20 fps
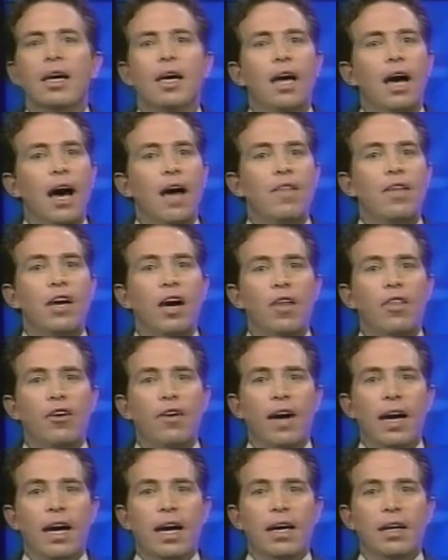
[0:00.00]
On the other
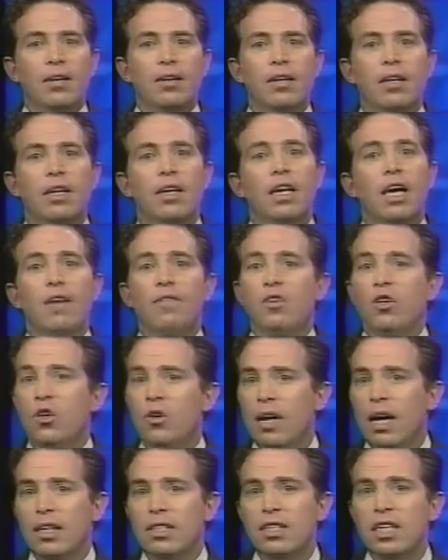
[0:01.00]
hand, if you do
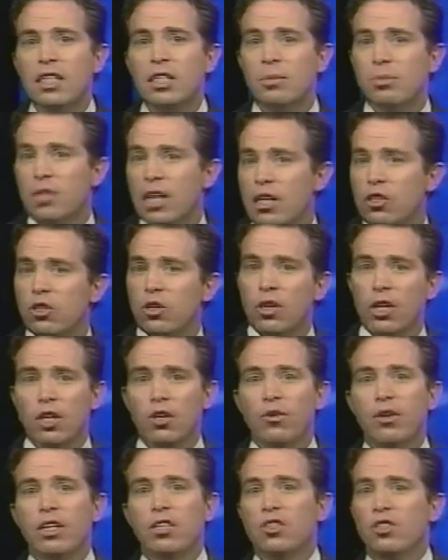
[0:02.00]
not see substantial
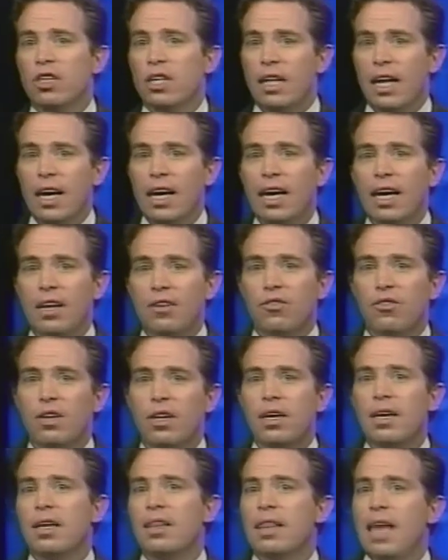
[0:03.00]
increases in the hits,
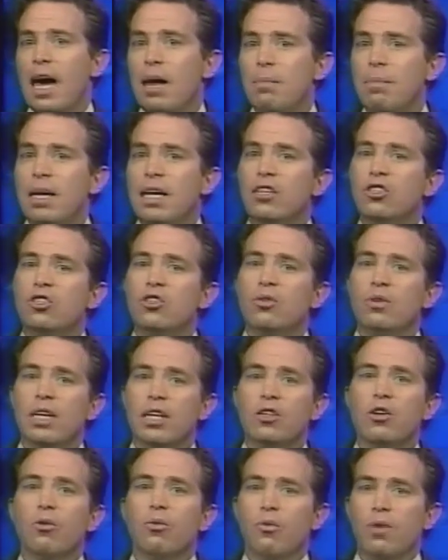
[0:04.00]
that means you
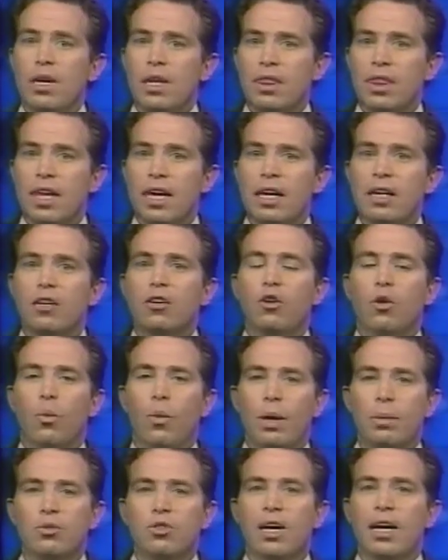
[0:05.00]
need to rethink your
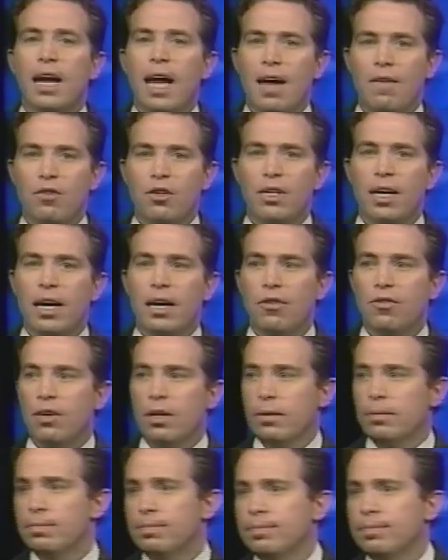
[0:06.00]
website advertising.